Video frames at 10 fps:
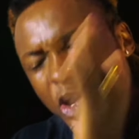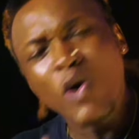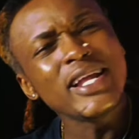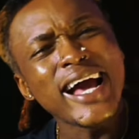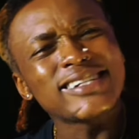
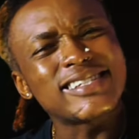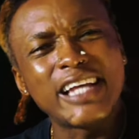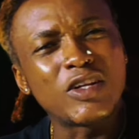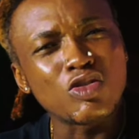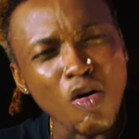Leoneans
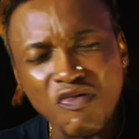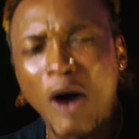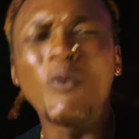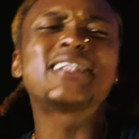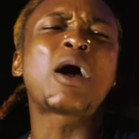they
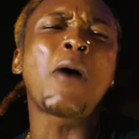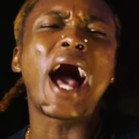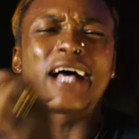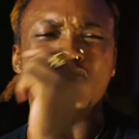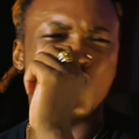suffer. Wait, I
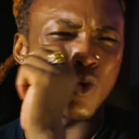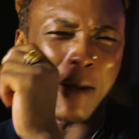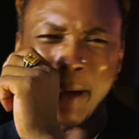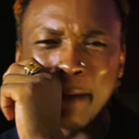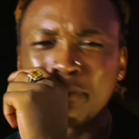want to ask you
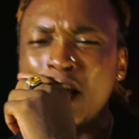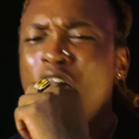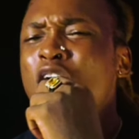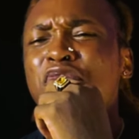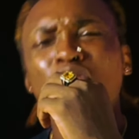about.
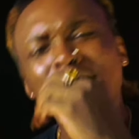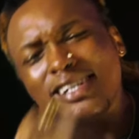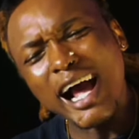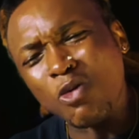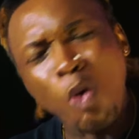For
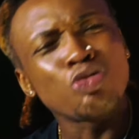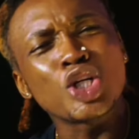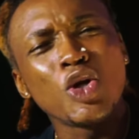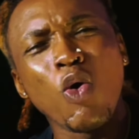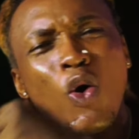say that
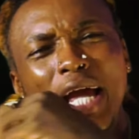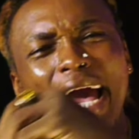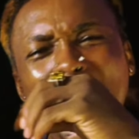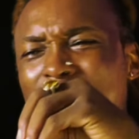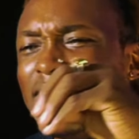country no go
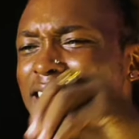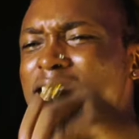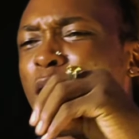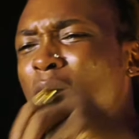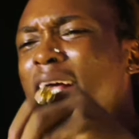get any
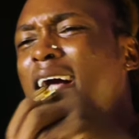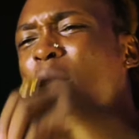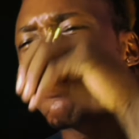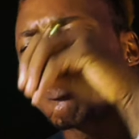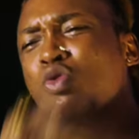leader where they
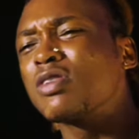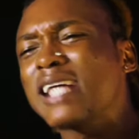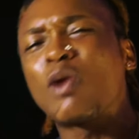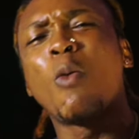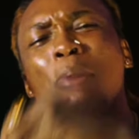can pull
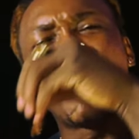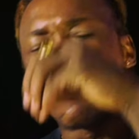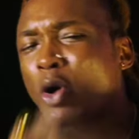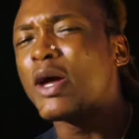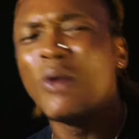salon per
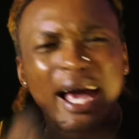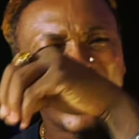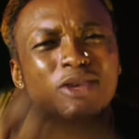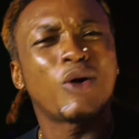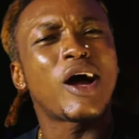money where
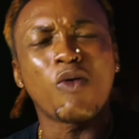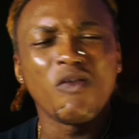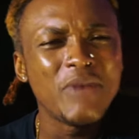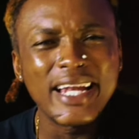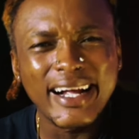any other
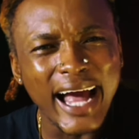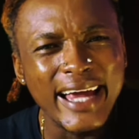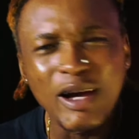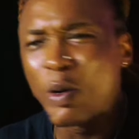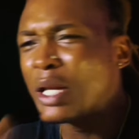government they
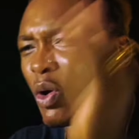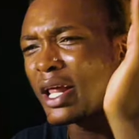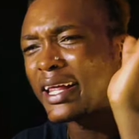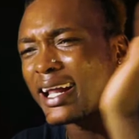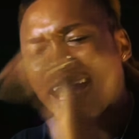can get where you know
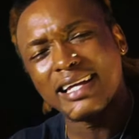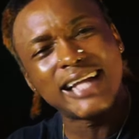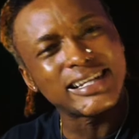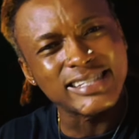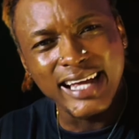they get
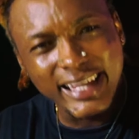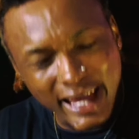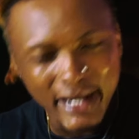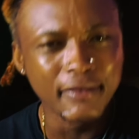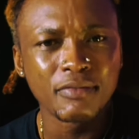that thing
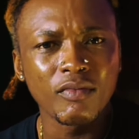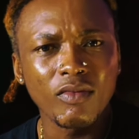again.